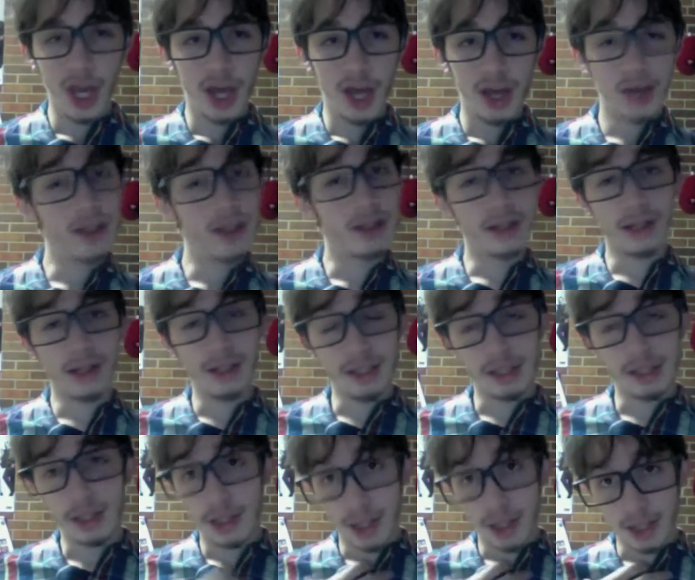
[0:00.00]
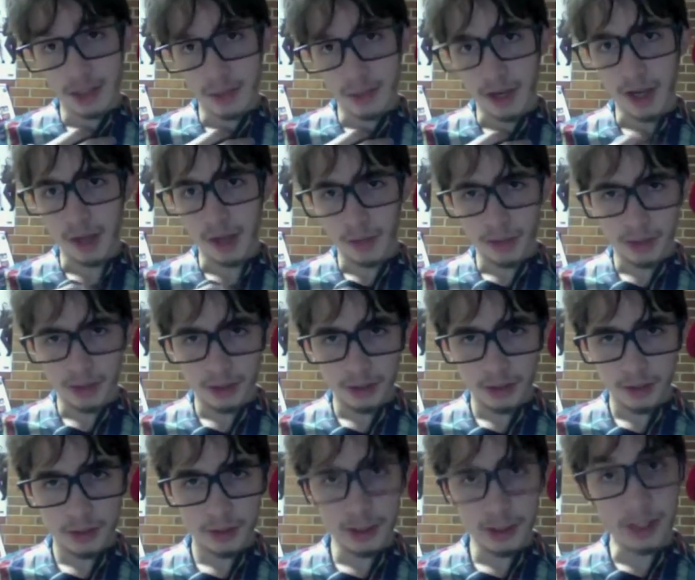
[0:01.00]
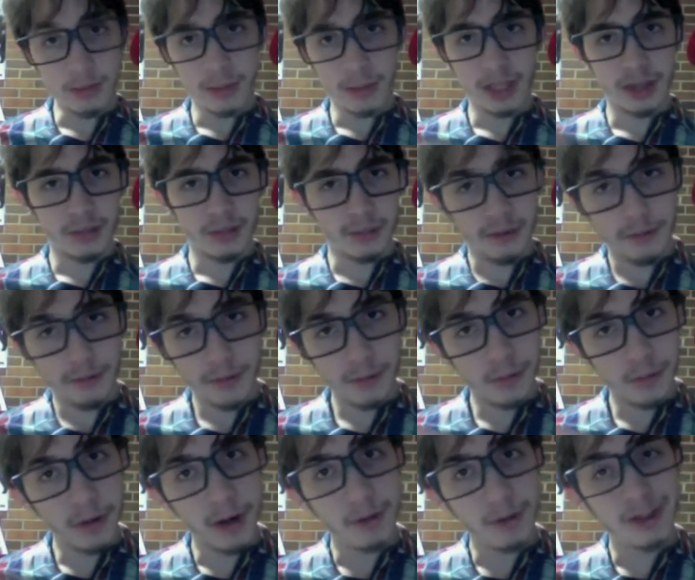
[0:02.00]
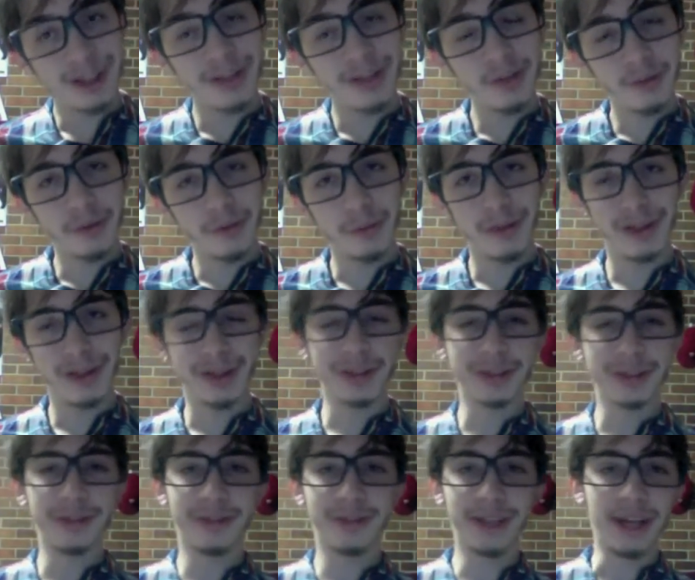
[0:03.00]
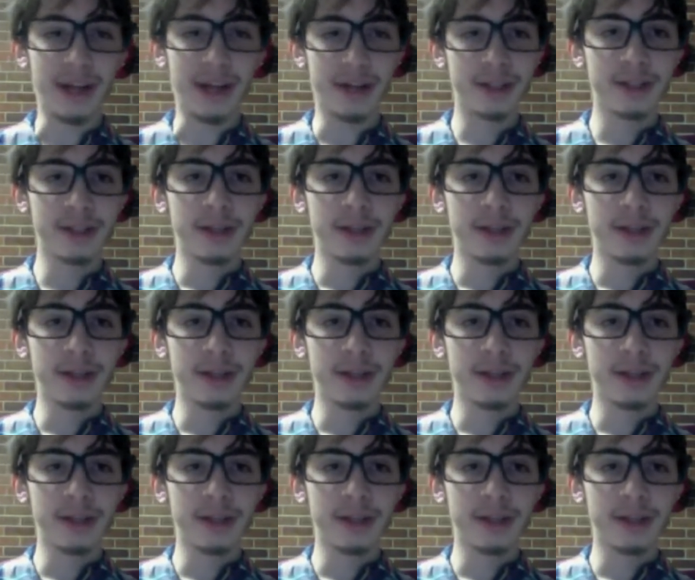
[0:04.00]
At least that's my opinion. There may probably different opinions of that.